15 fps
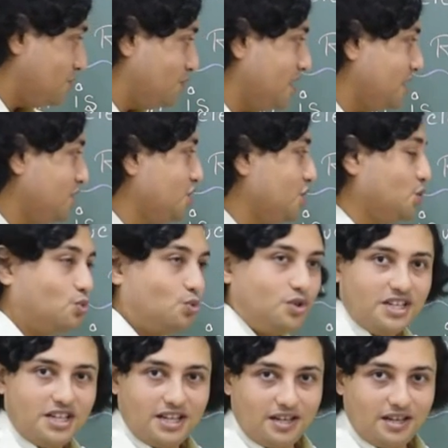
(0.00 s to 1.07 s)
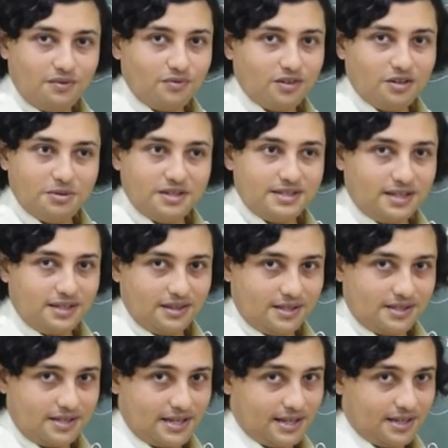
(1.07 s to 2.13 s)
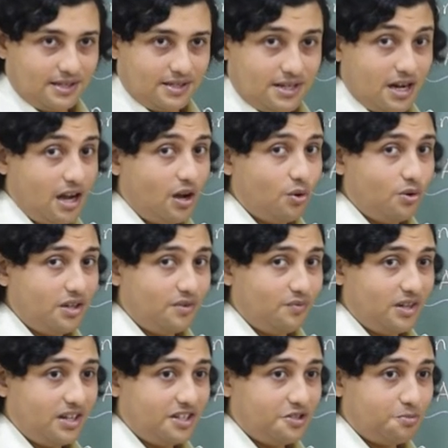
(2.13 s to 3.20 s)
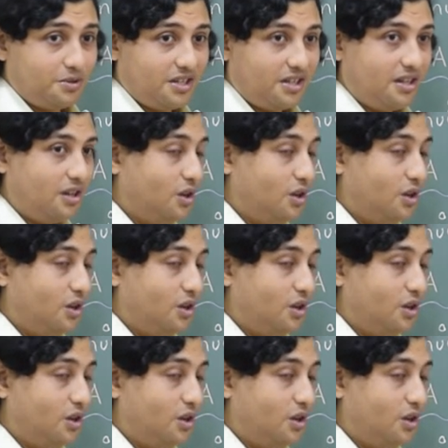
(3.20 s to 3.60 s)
when new DNA will be synthesized, how will it be?